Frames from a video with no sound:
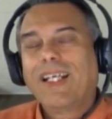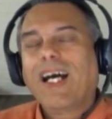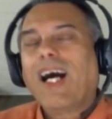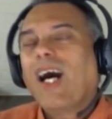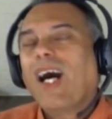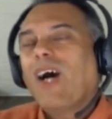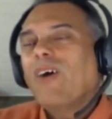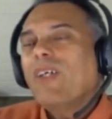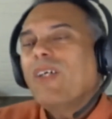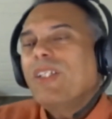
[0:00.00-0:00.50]

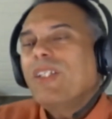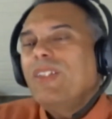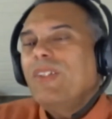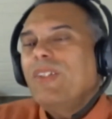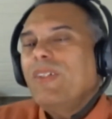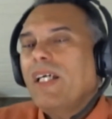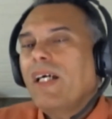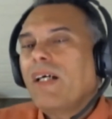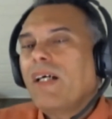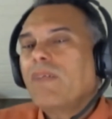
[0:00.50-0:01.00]
How can
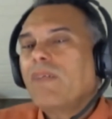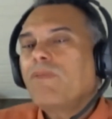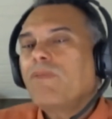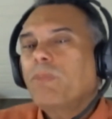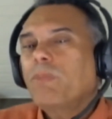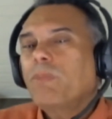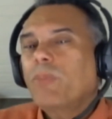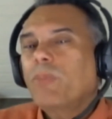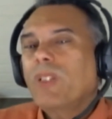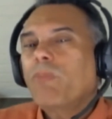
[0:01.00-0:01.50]
you have
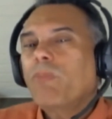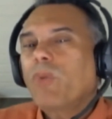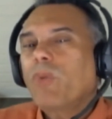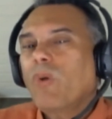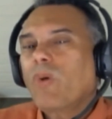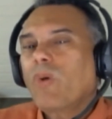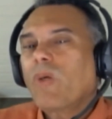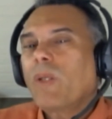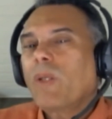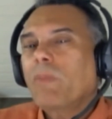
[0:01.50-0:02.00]

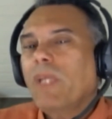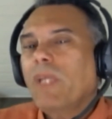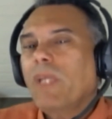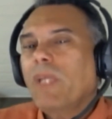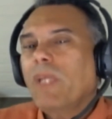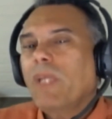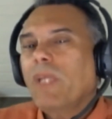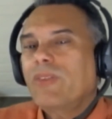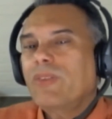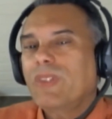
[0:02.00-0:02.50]
pre-programmed
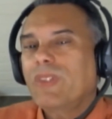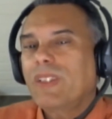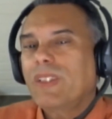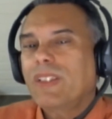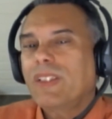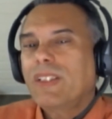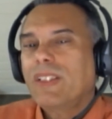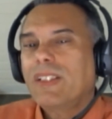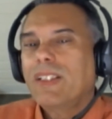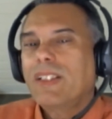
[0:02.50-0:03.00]

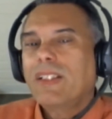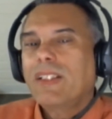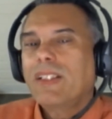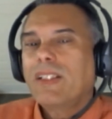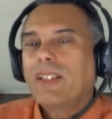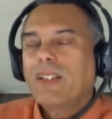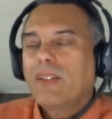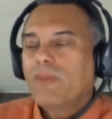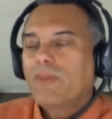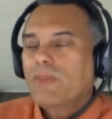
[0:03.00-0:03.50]
energy
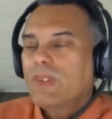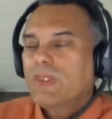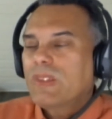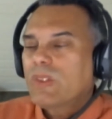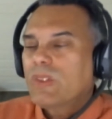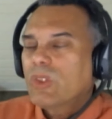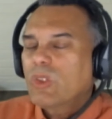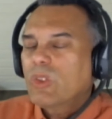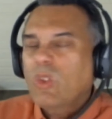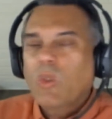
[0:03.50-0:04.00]

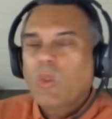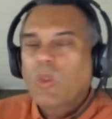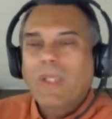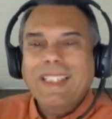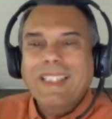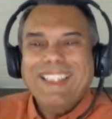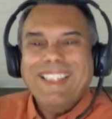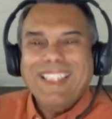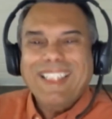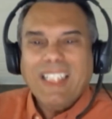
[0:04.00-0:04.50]

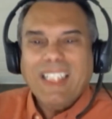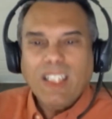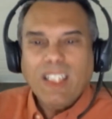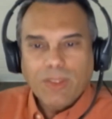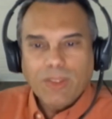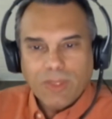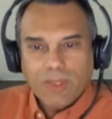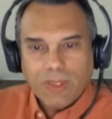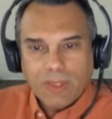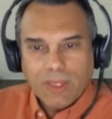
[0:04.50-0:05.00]
so
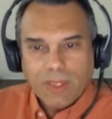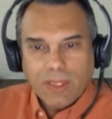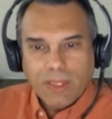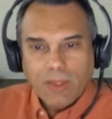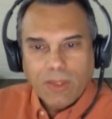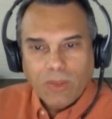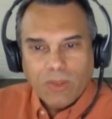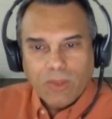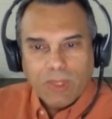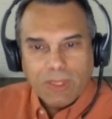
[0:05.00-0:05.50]
intelligent
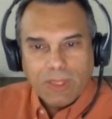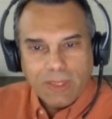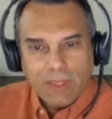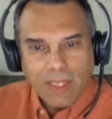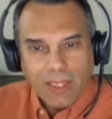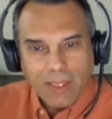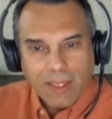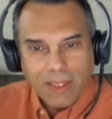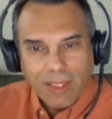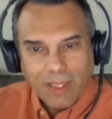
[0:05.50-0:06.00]
that it knows
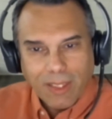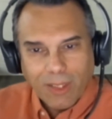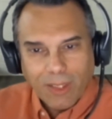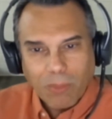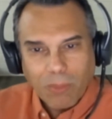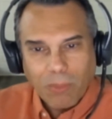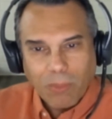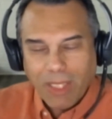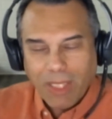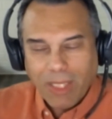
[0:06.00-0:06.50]
exactly how
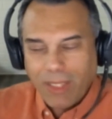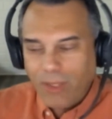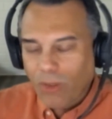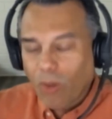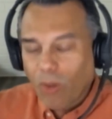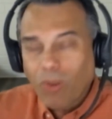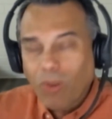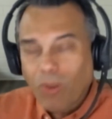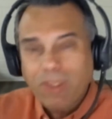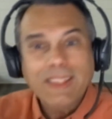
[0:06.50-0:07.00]
to combine
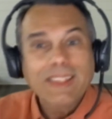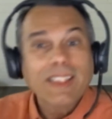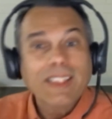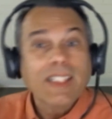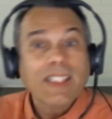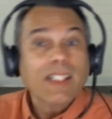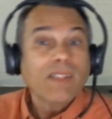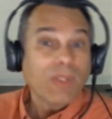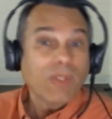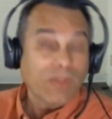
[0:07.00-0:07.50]
at all these
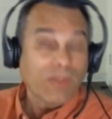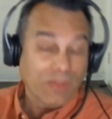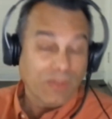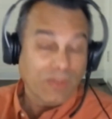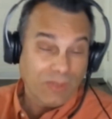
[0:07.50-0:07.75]
levels?